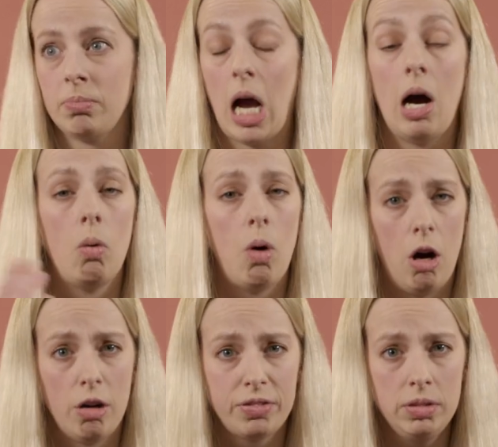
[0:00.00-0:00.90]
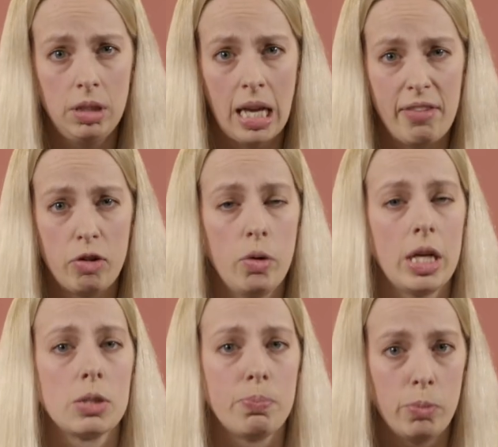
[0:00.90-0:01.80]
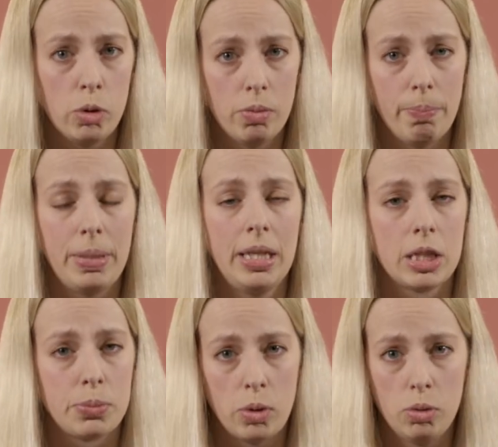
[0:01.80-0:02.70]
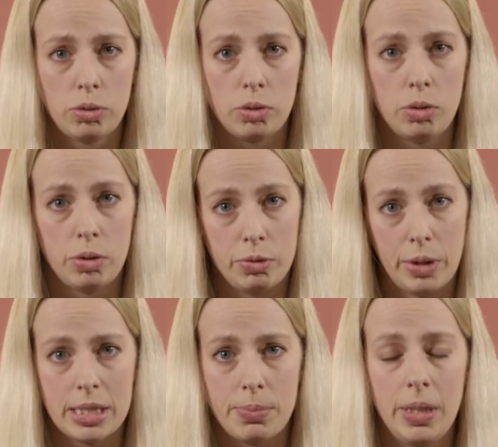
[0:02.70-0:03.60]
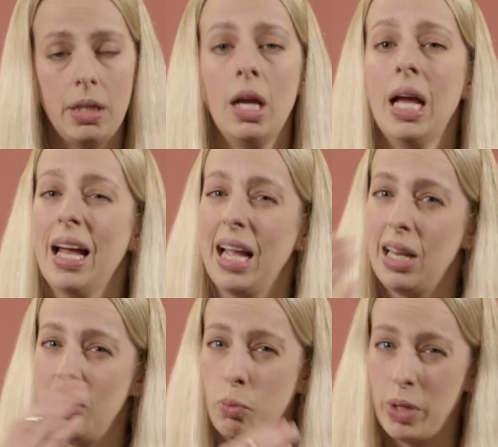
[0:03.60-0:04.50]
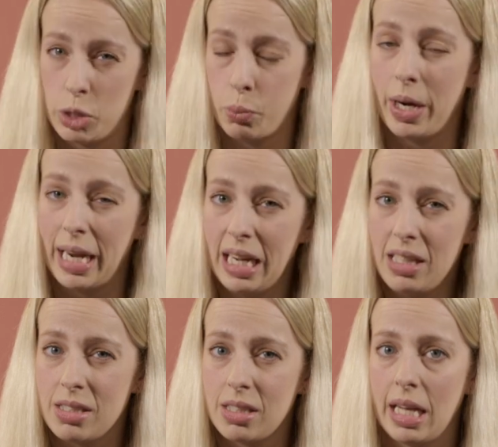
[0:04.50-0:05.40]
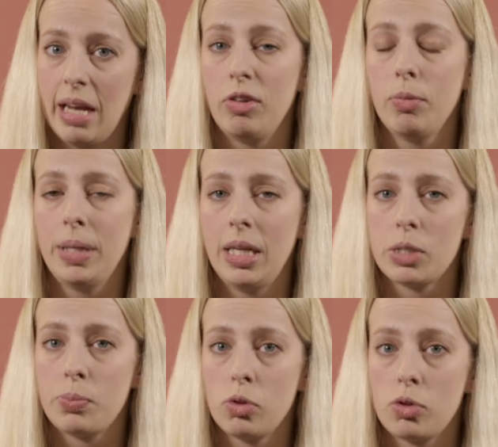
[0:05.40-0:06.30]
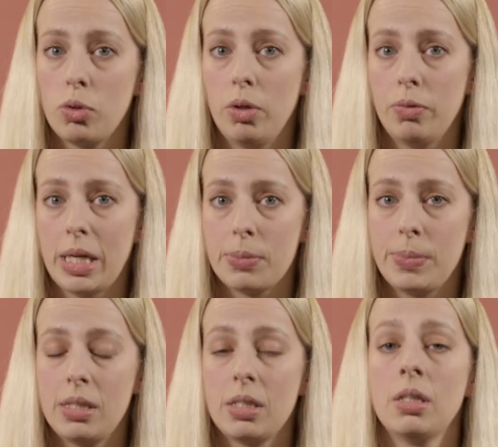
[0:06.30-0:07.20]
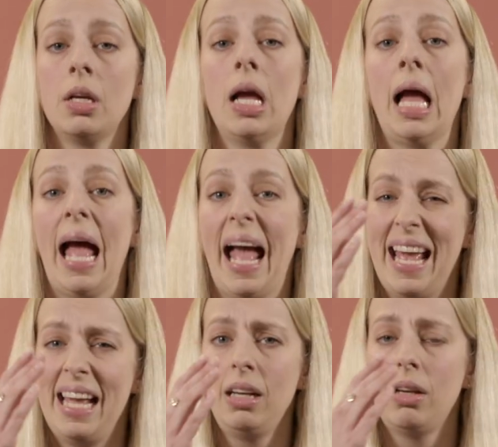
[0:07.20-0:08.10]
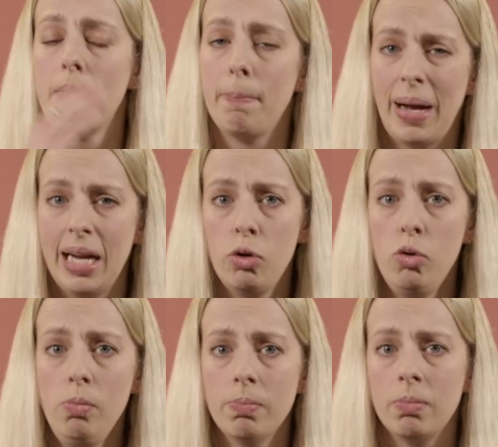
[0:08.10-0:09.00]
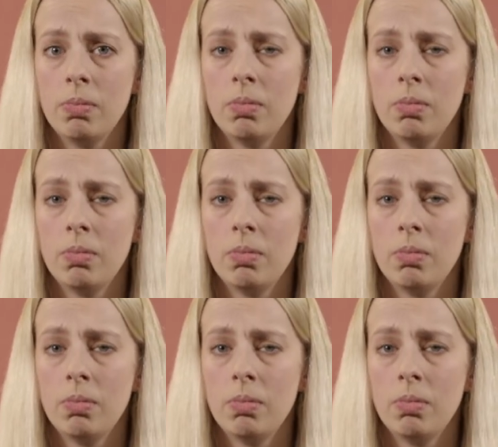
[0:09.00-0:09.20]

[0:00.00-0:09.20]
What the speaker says: how often have you been exposed to harassment? In which ways have you been exposed to harassment? And by whom?